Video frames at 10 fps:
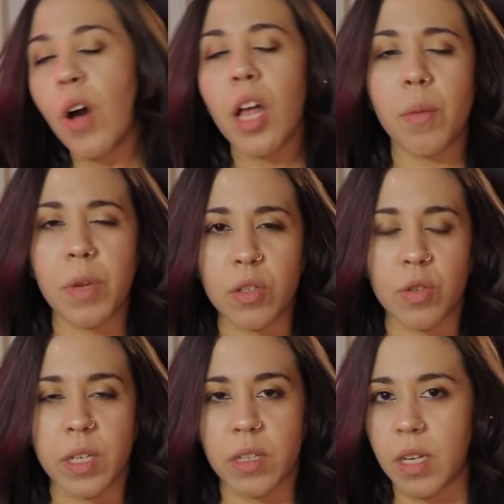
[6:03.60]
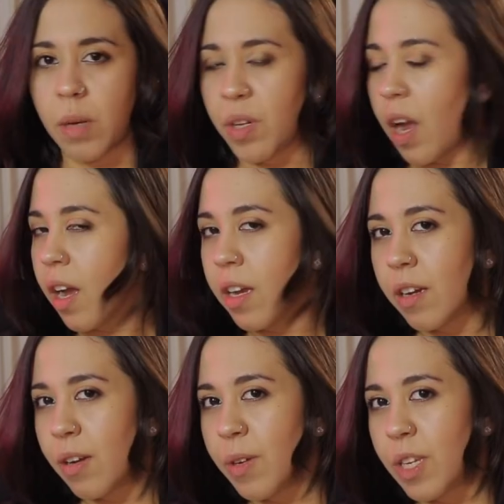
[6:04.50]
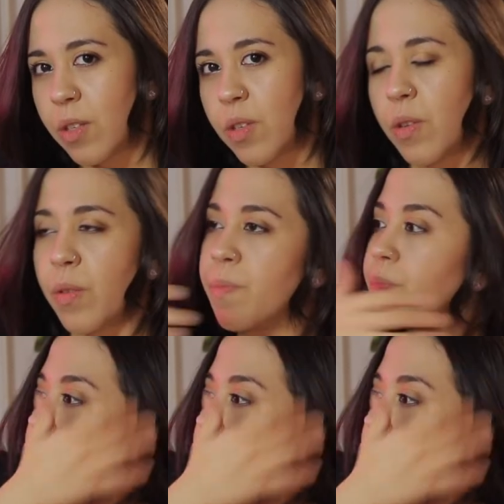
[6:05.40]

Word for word: other mental triggers that I'm not gonna go into.